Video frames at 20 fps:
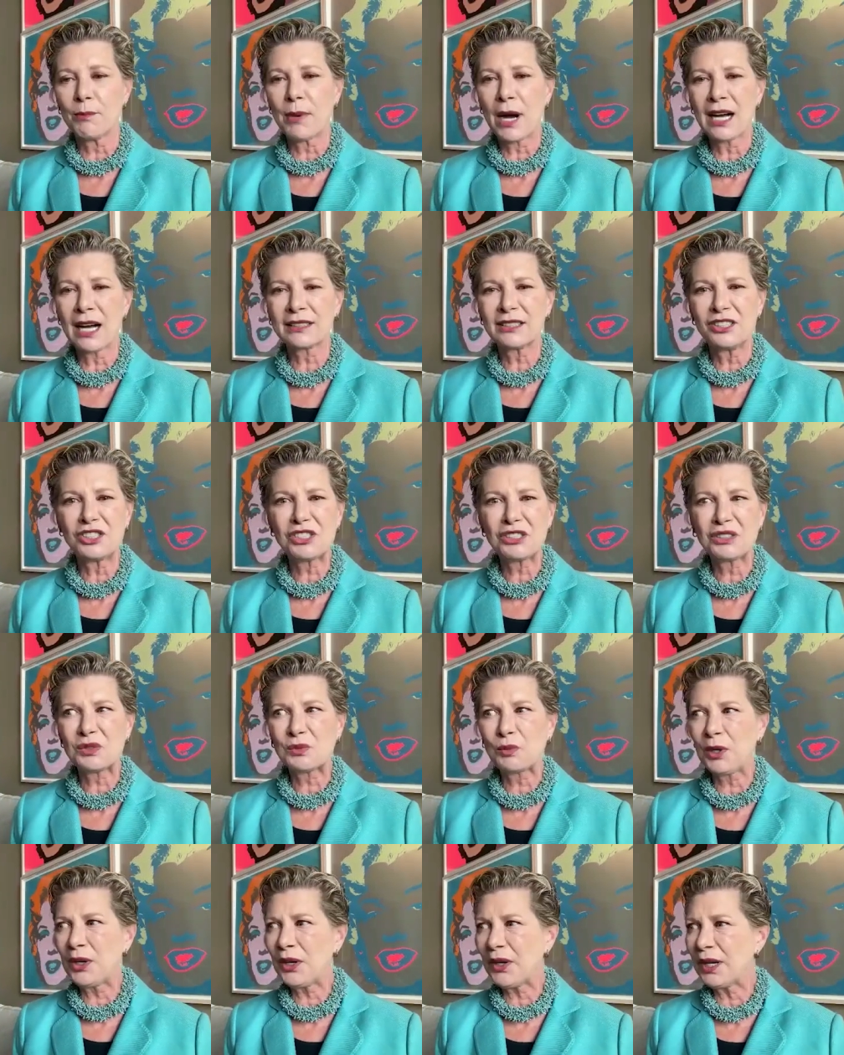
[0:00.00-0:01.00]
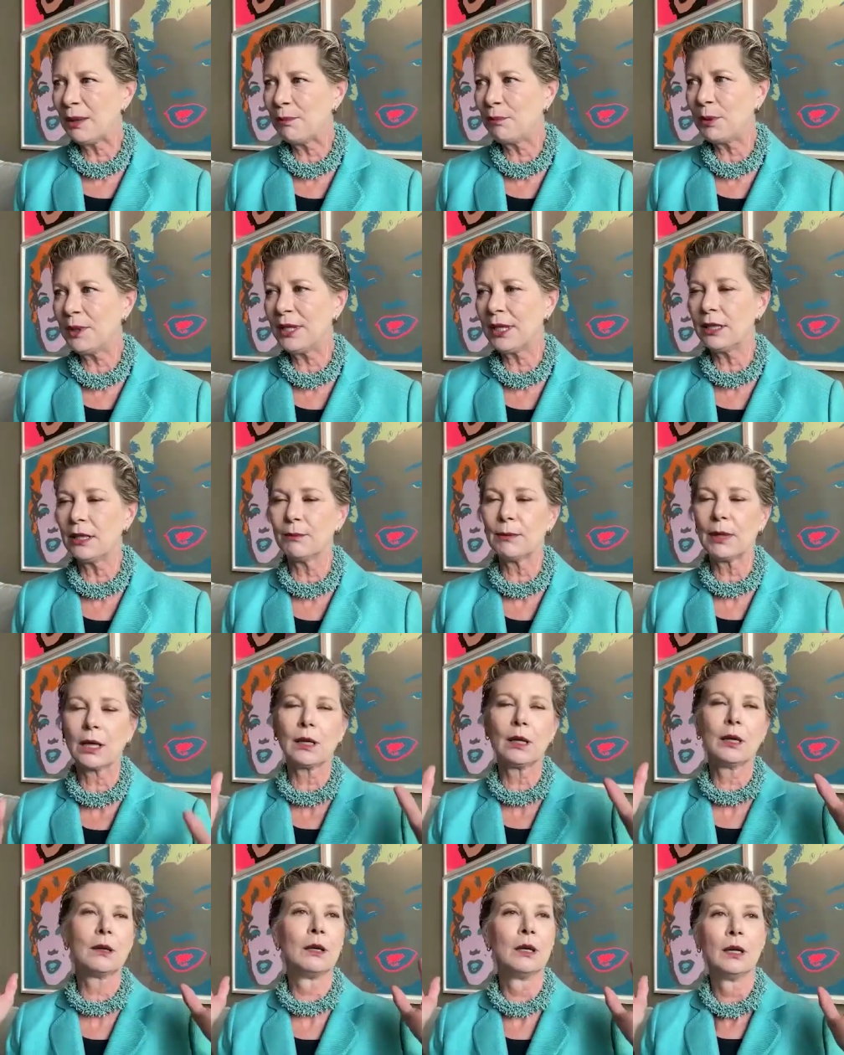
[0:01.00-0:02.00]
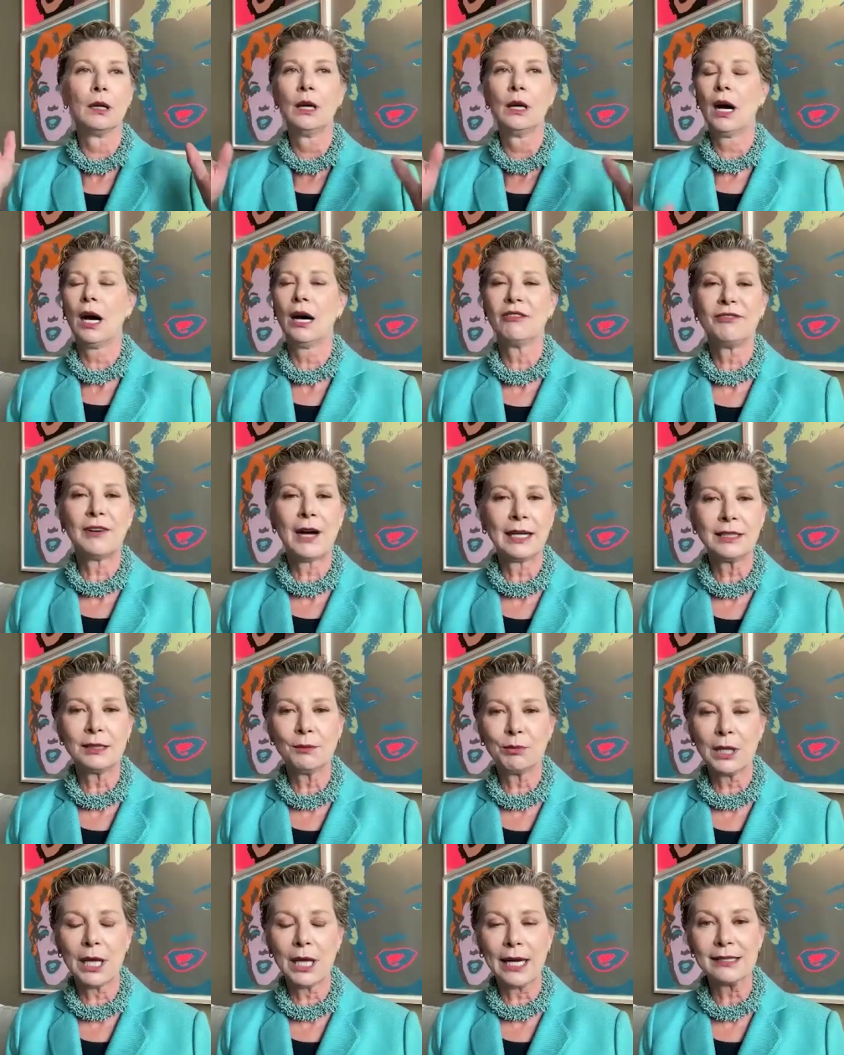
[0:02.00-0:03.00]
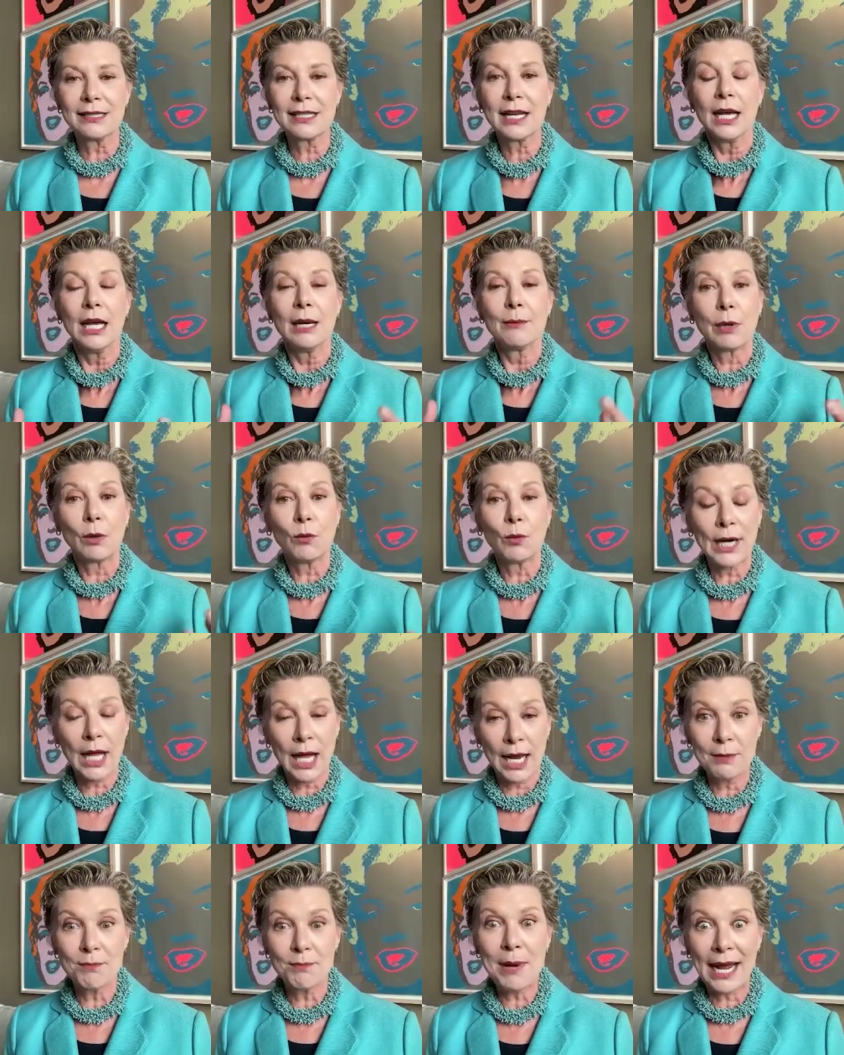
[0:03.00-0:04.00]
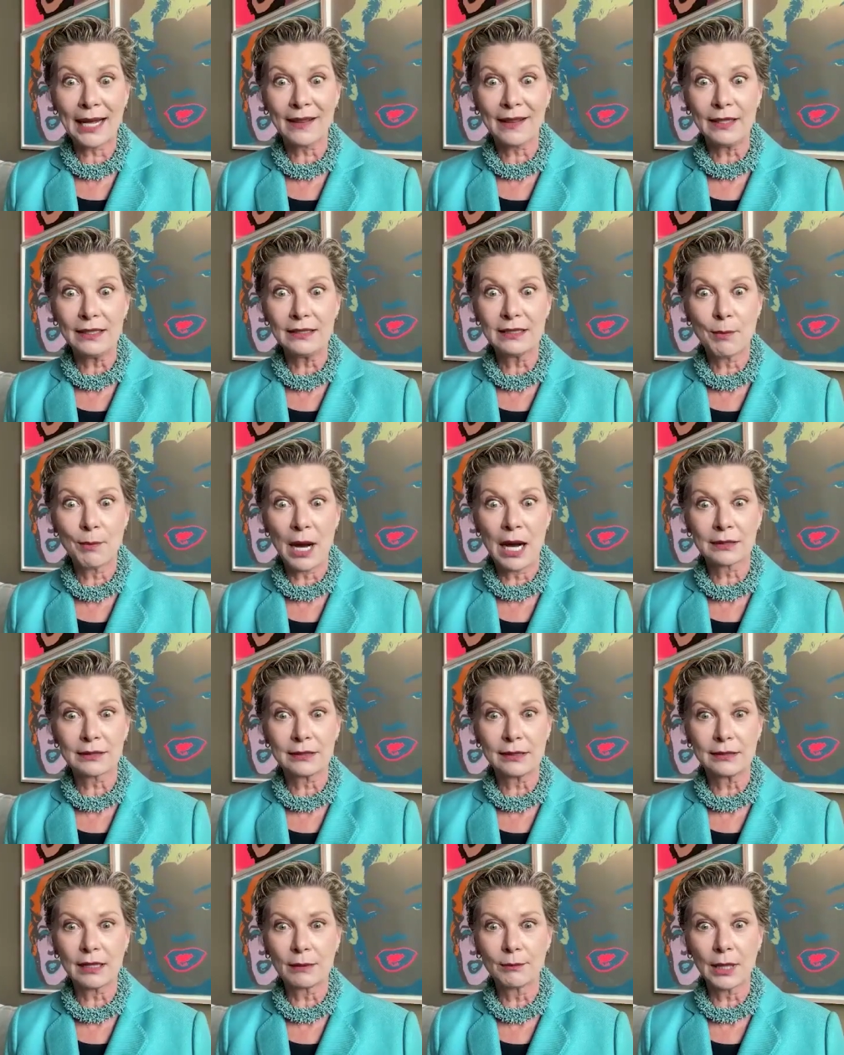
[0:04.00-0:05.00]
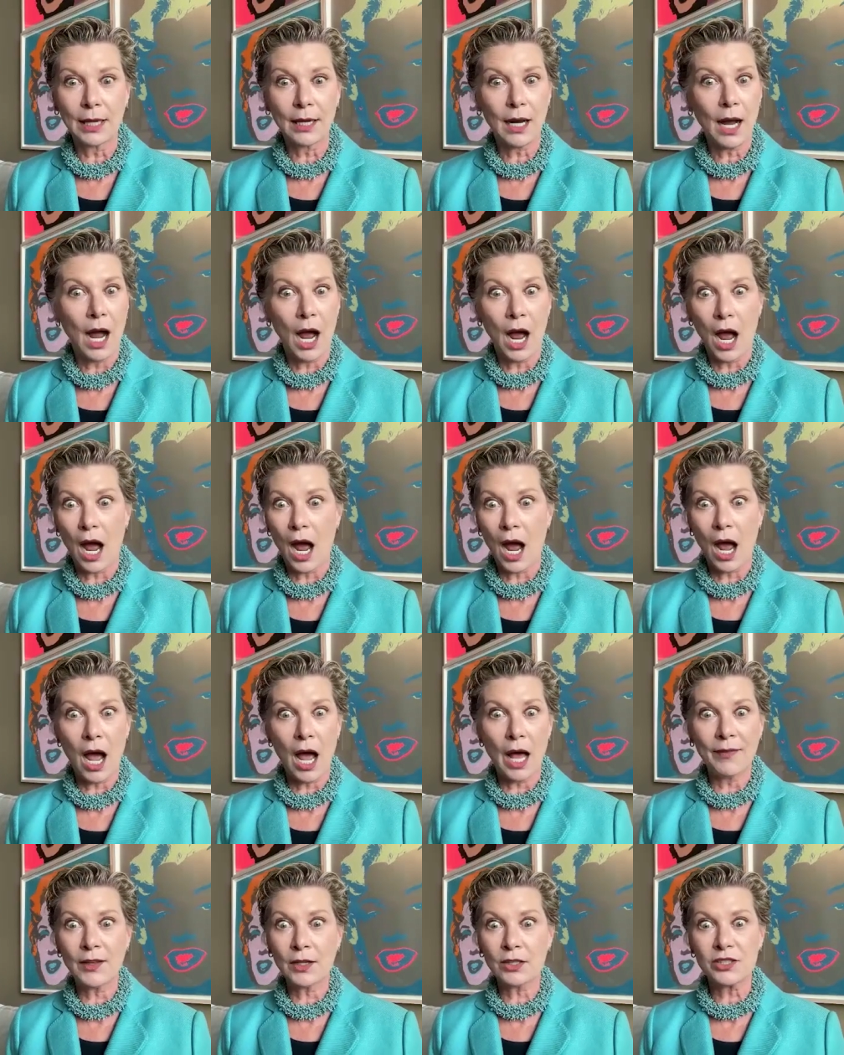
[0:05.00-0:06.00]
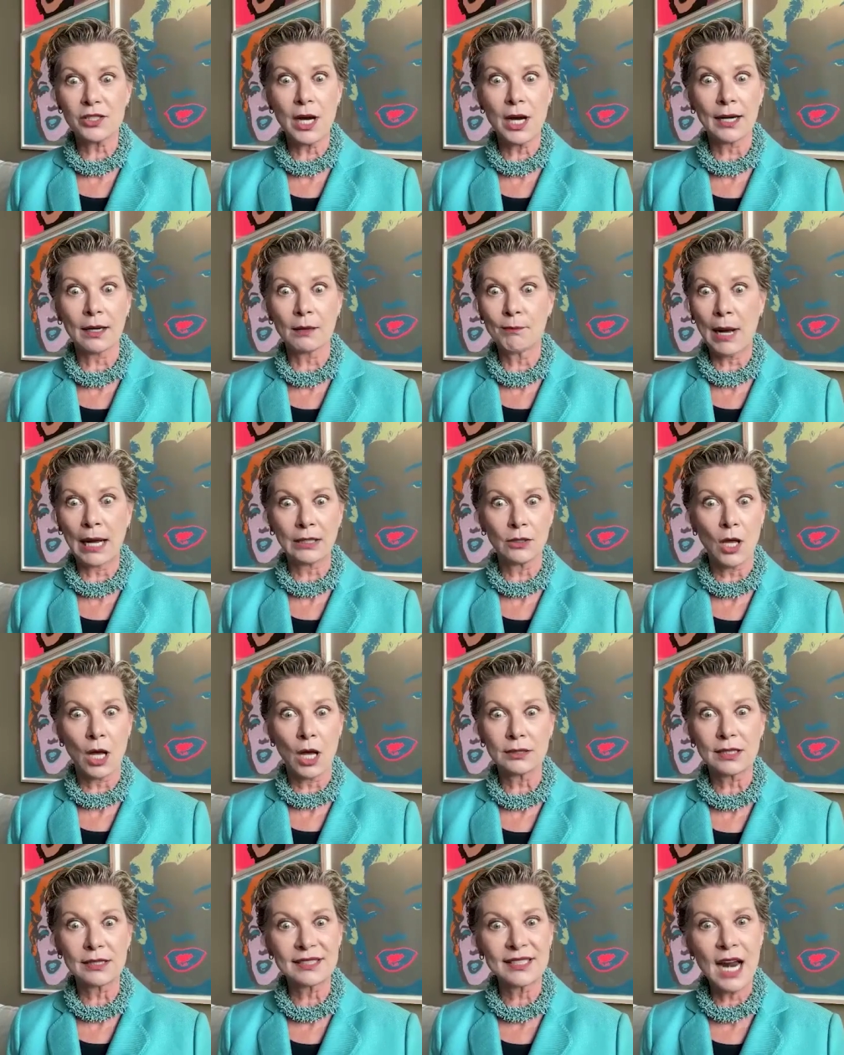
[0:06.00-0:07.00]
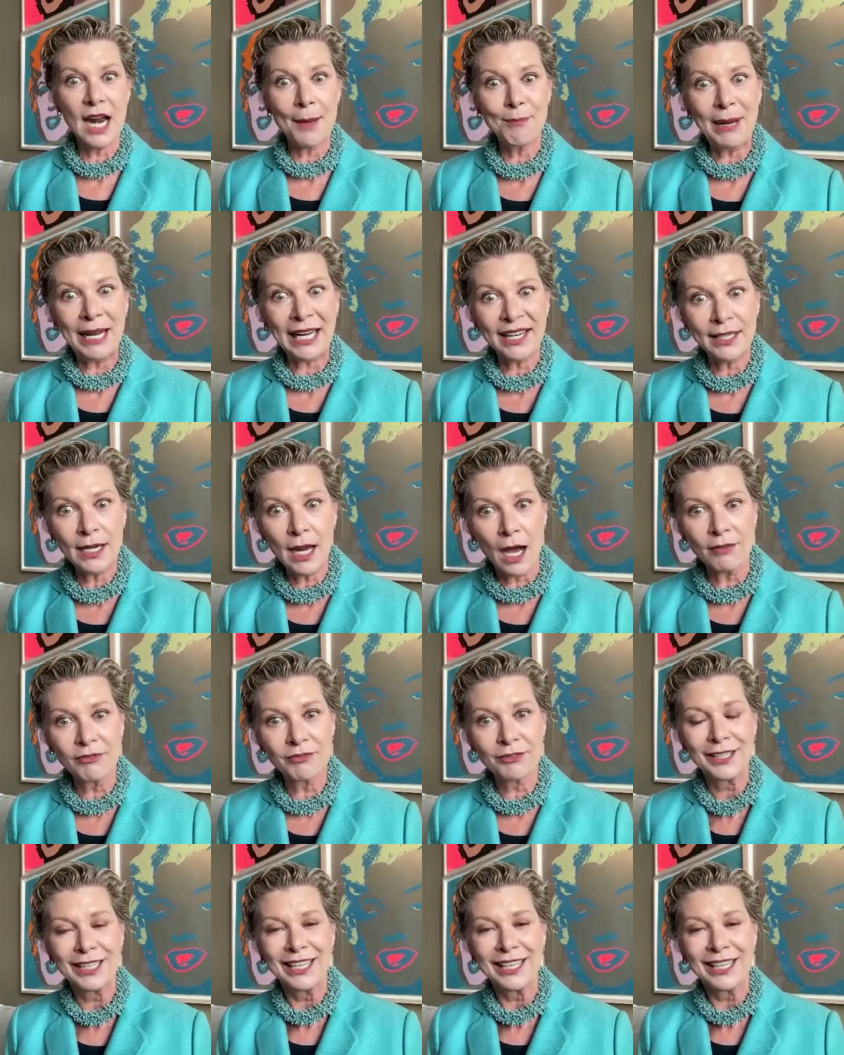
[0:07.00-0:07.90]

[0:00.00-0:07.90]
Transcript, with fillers: box and she goes, where are you going to put it? And I'm like, oh, I'll find a place. But when I unpack these boxes, I'm like, there's not my closet's not big enough.